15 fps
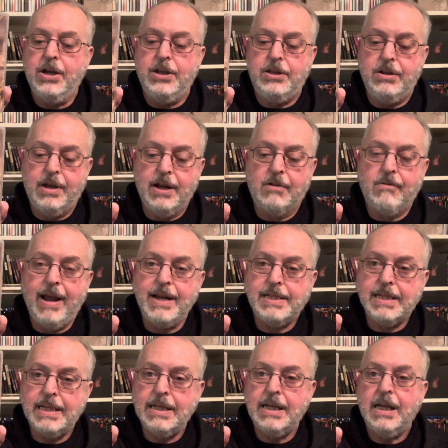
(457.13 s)
You can rent
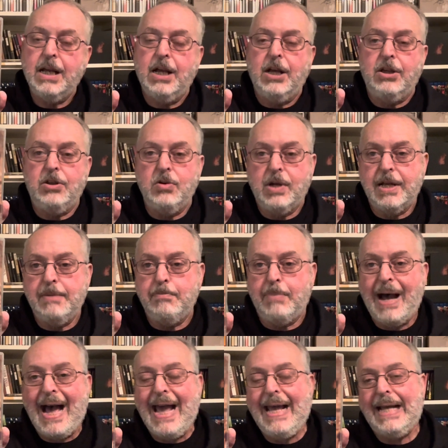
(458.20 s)
it you can
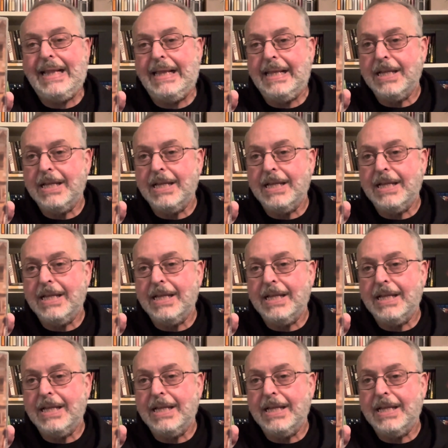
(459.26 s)
buy it.